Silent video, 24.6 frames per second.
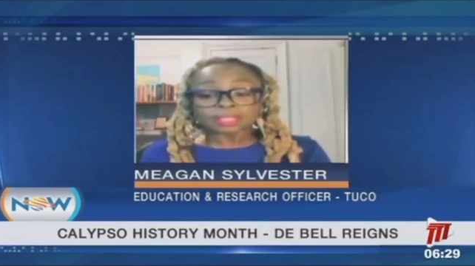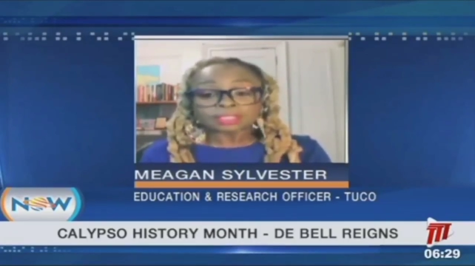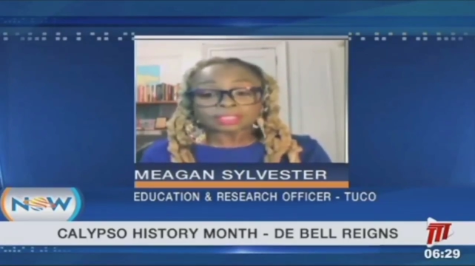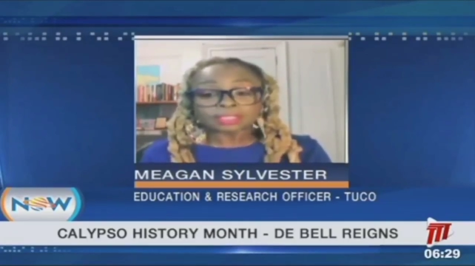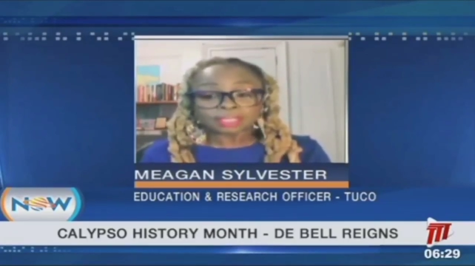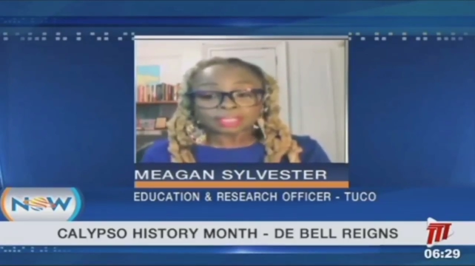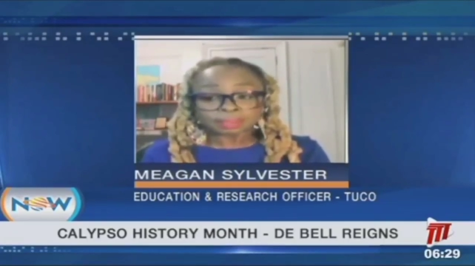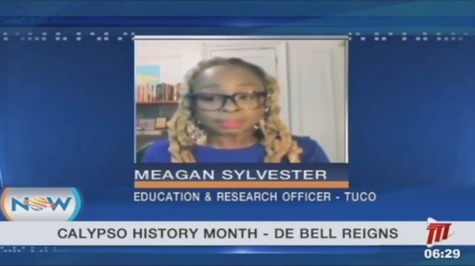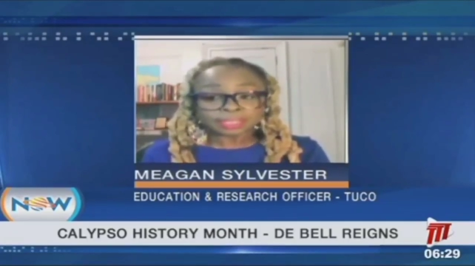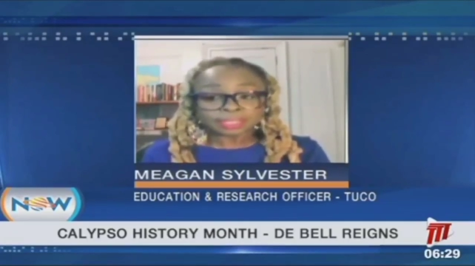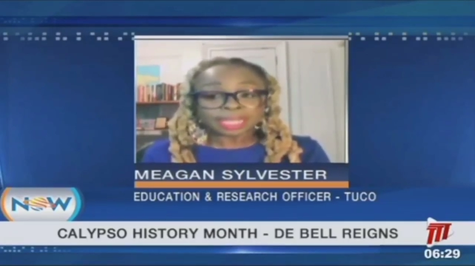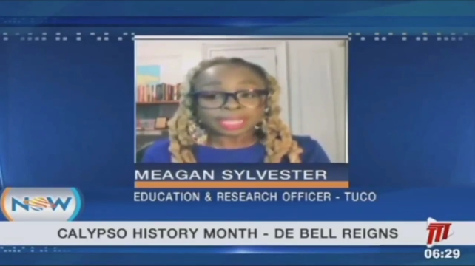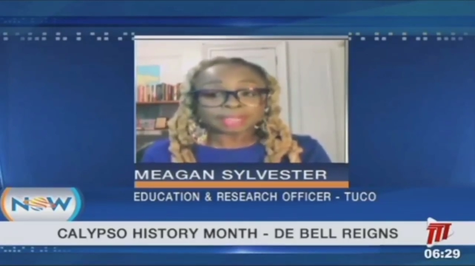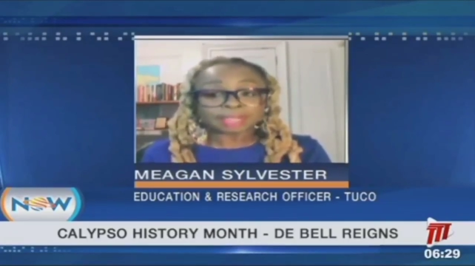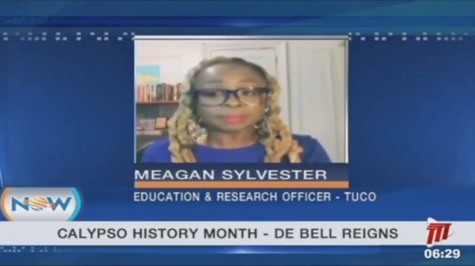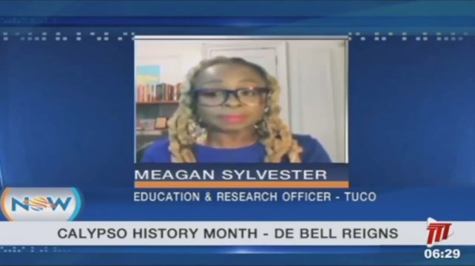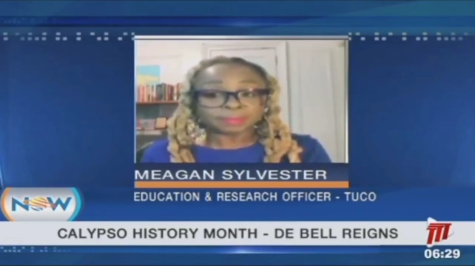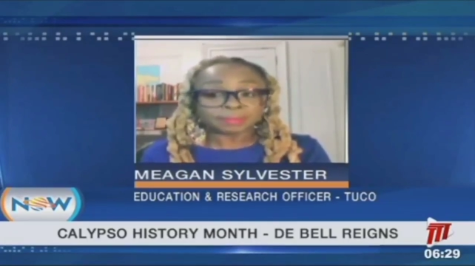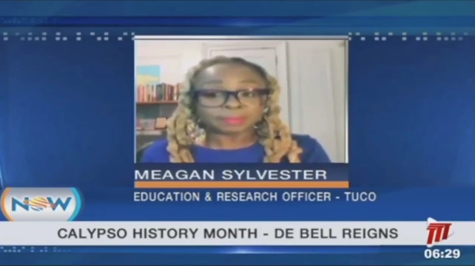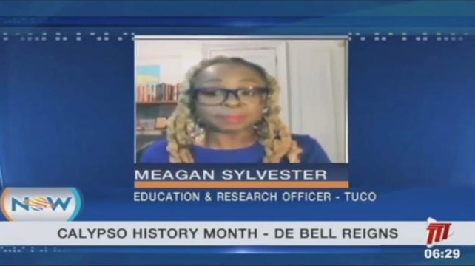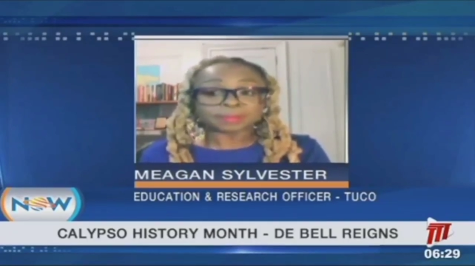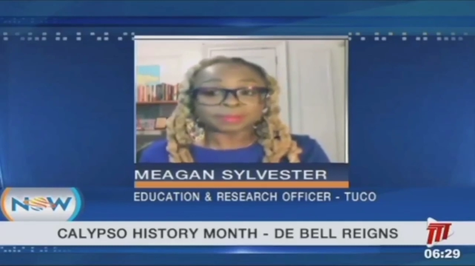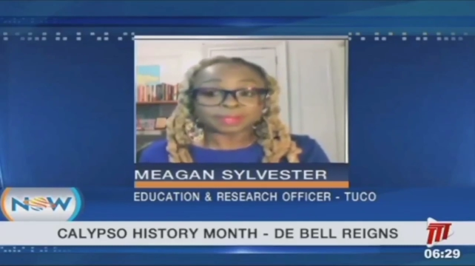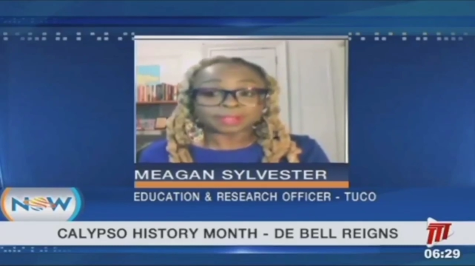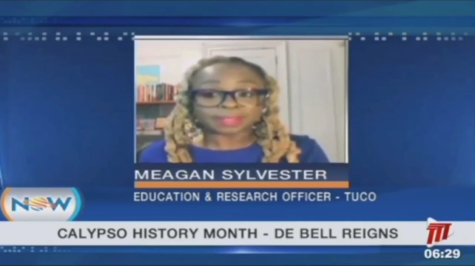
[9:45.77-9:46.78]
sometimes
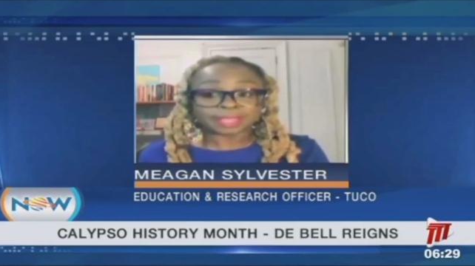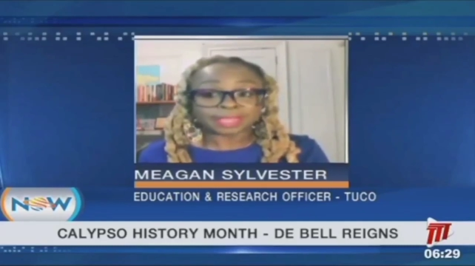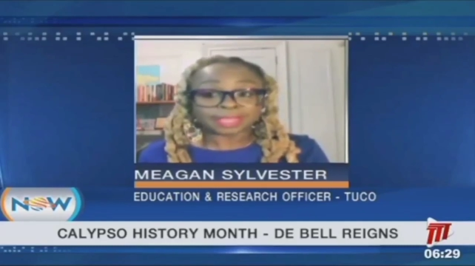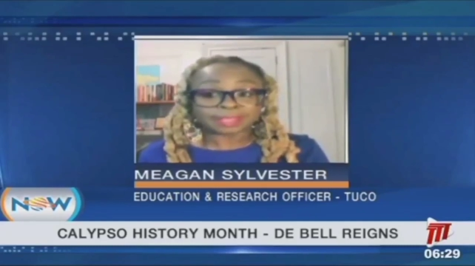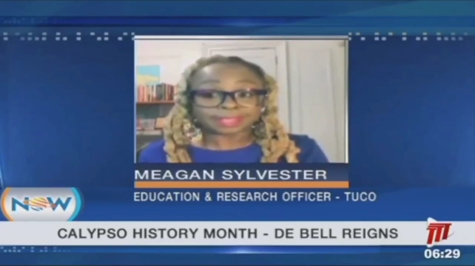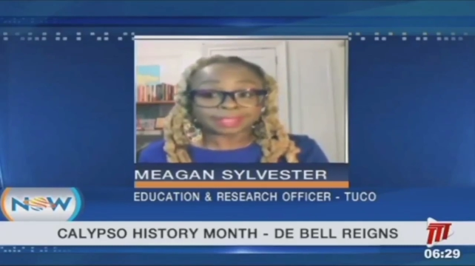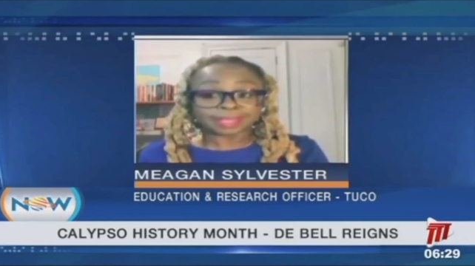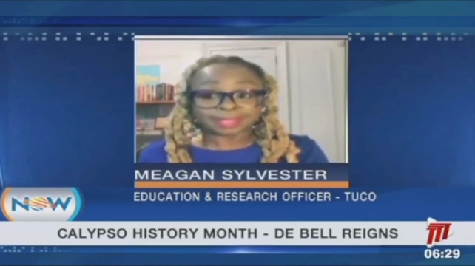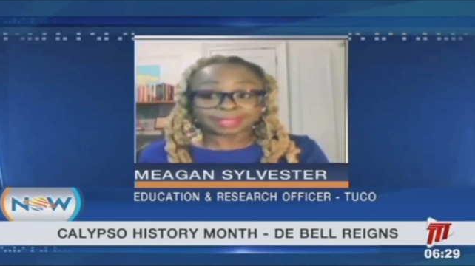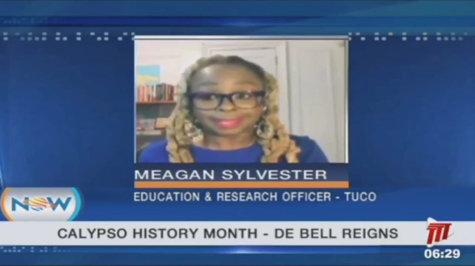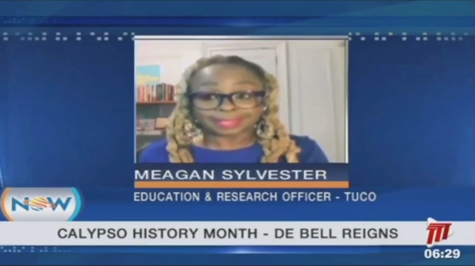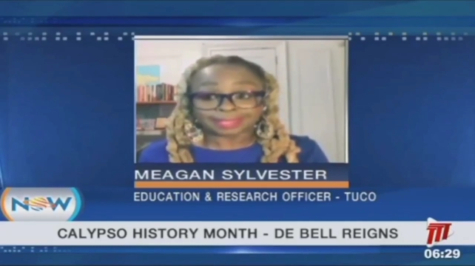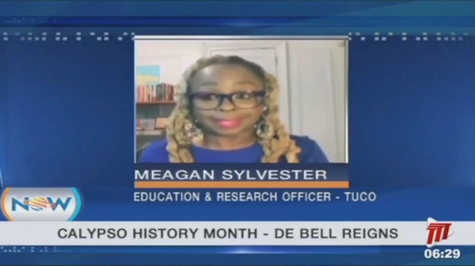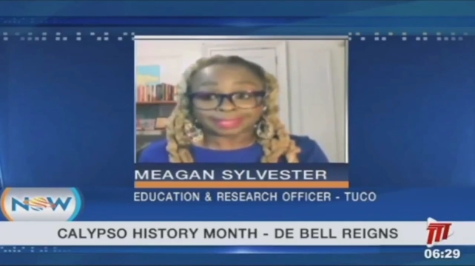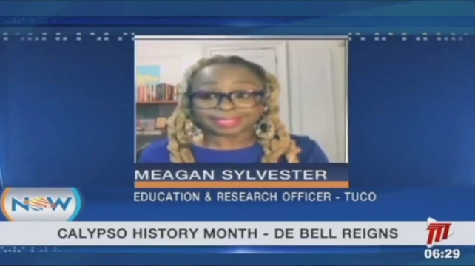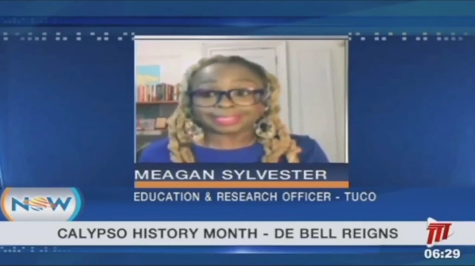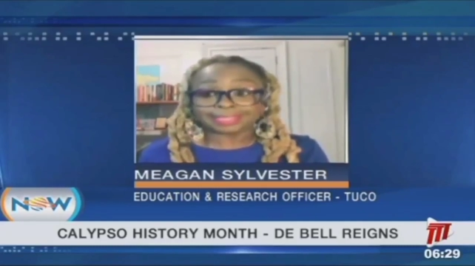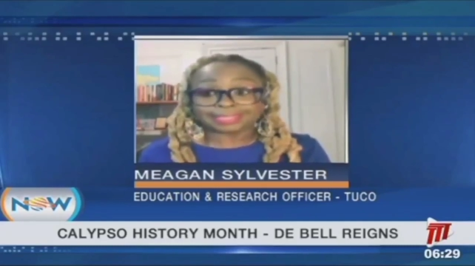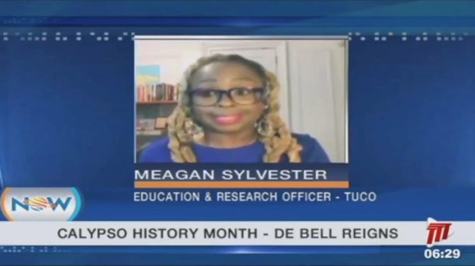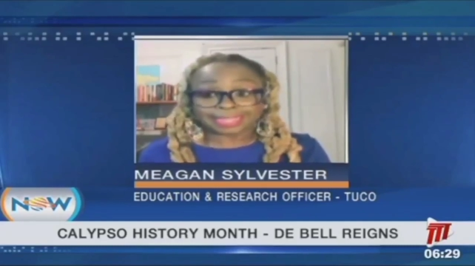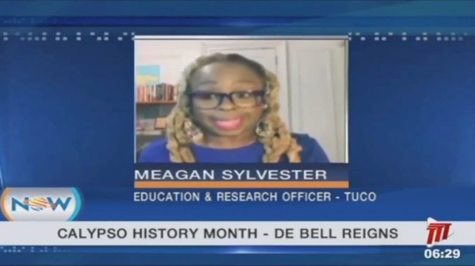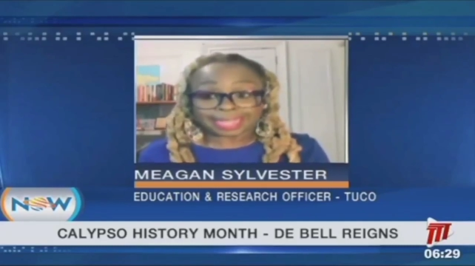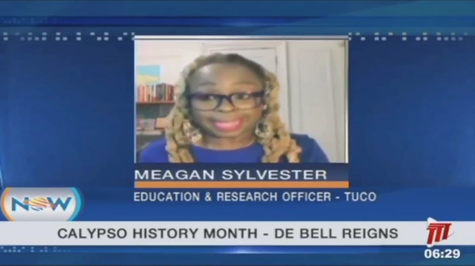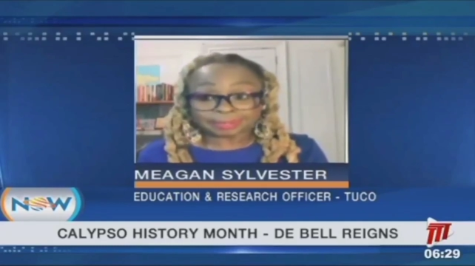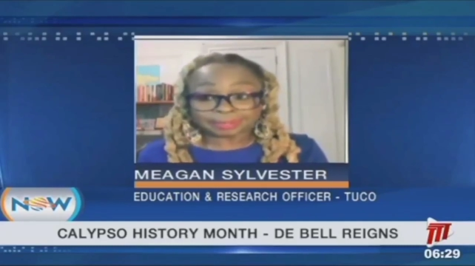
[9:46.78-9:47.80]
people think that they are
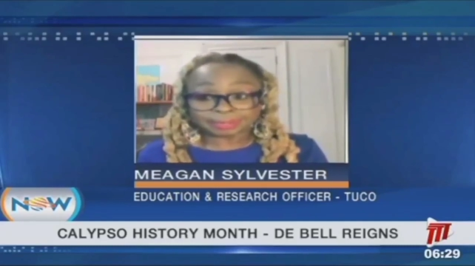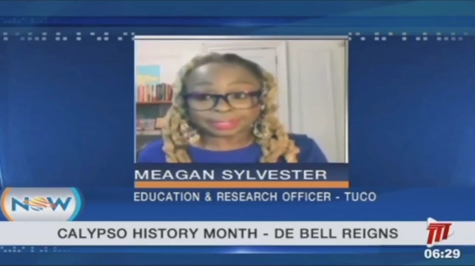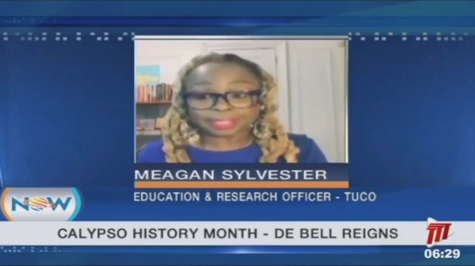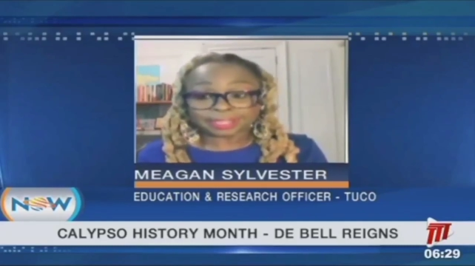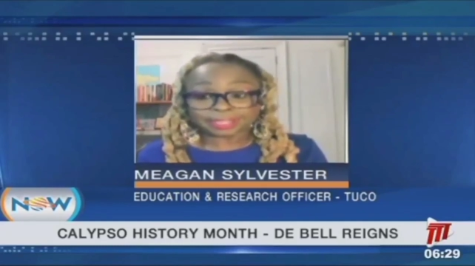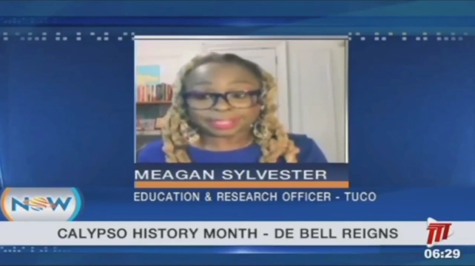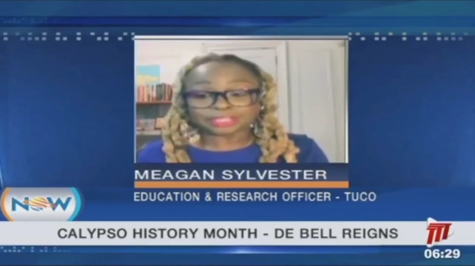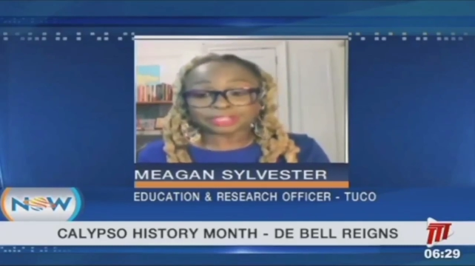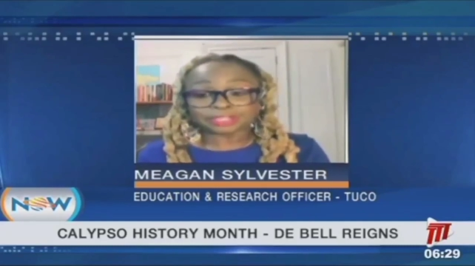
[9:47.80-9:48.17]
dead, because,